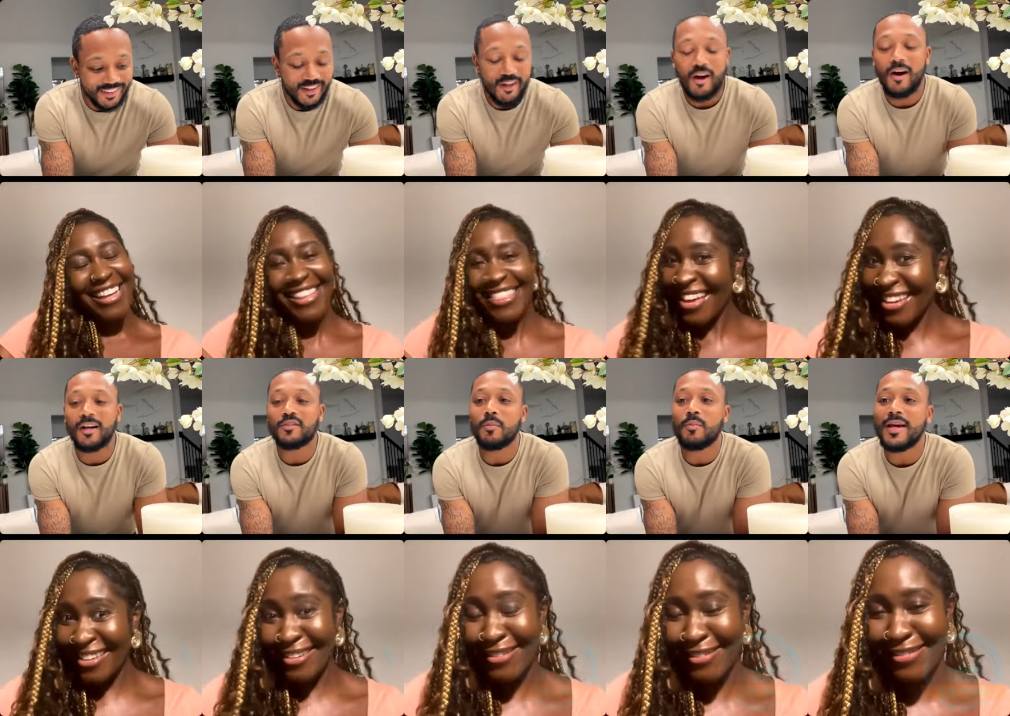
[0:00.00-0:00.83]
Speaker 1: All
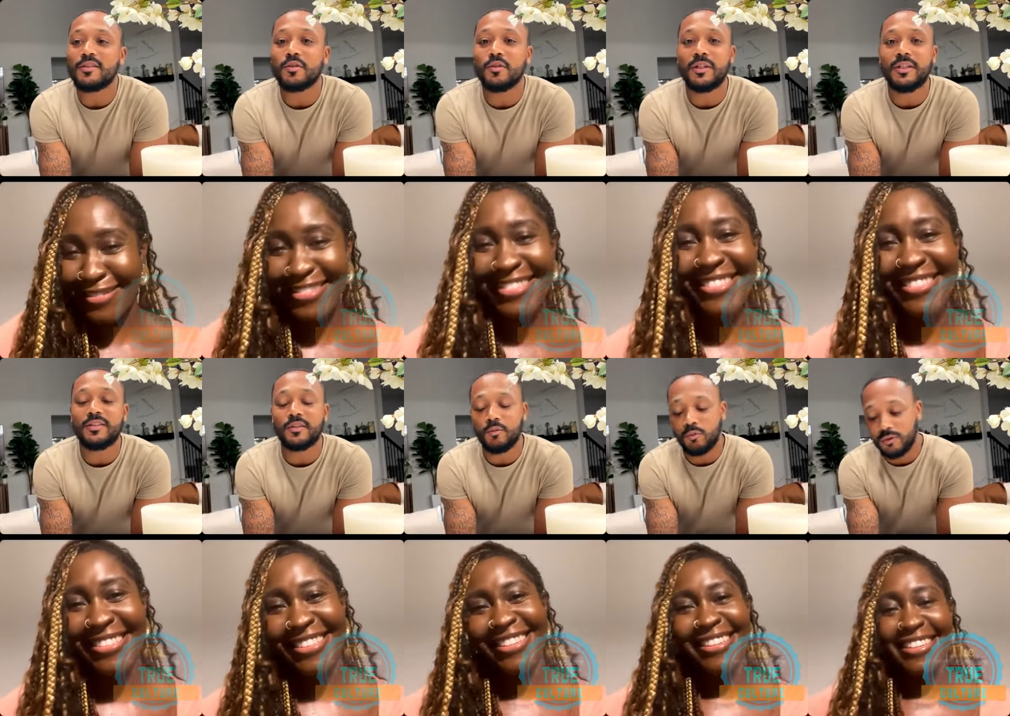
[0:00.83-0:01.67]
right, so I'm gonna ask you an
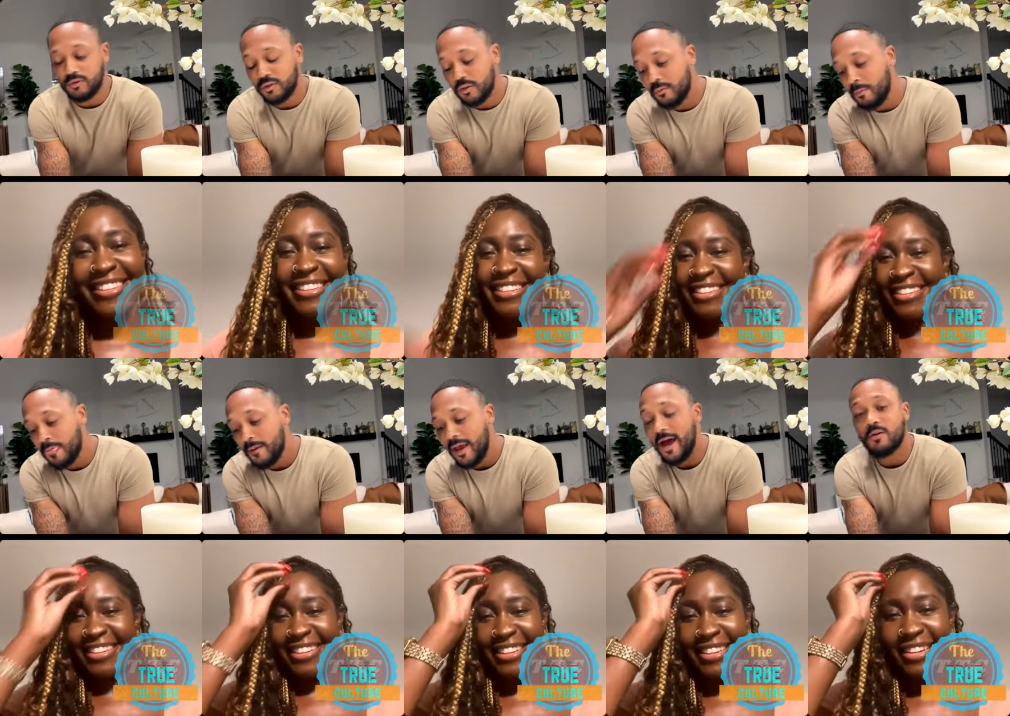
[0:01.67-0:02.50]
easier one. So,
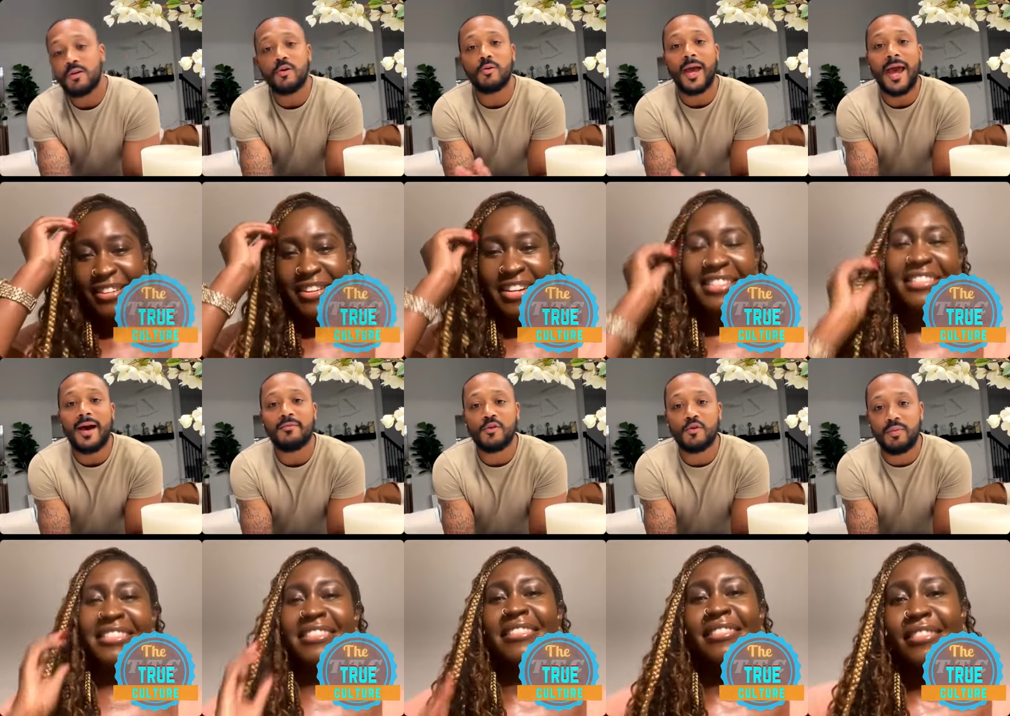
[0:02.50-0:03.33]
how okay. long
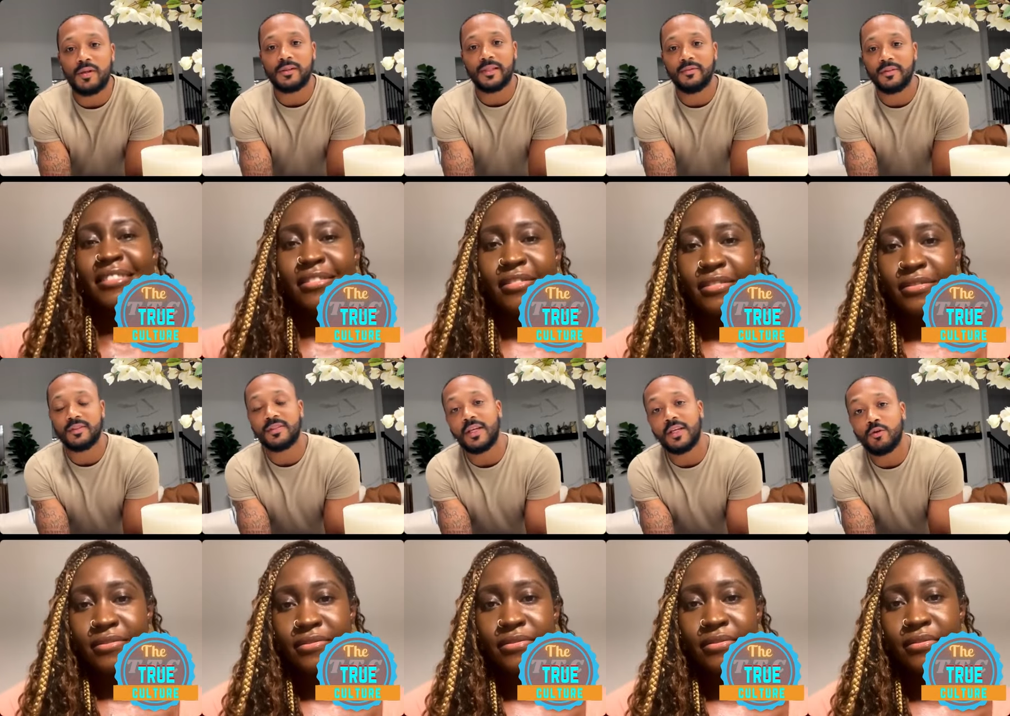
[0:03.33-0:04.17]
have you been living a
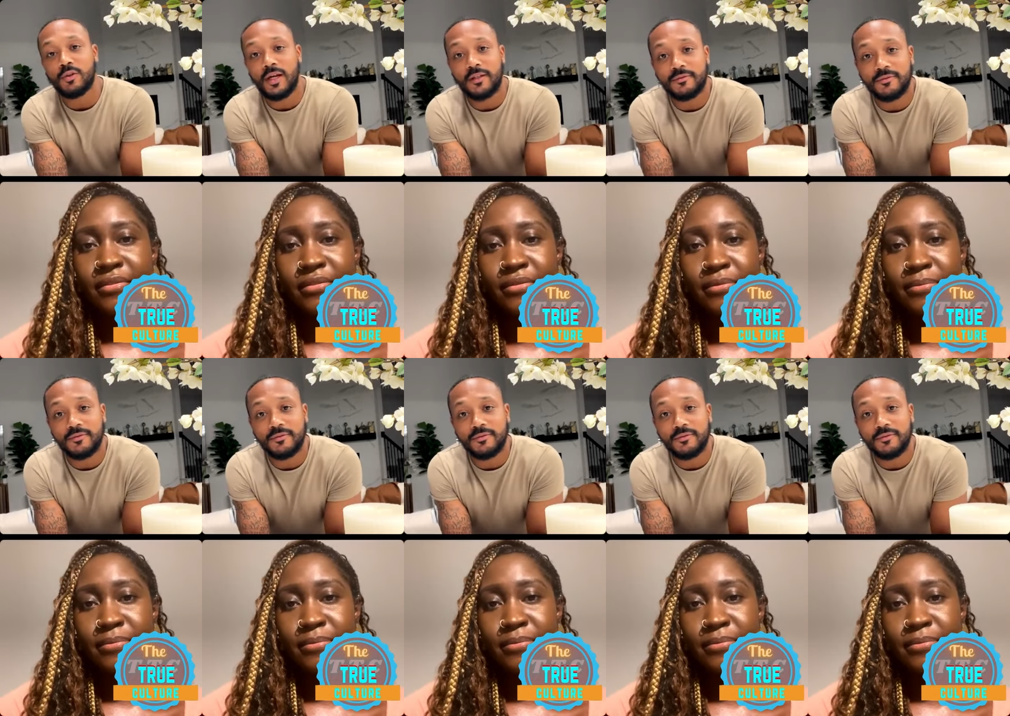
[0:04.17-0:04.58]
single life?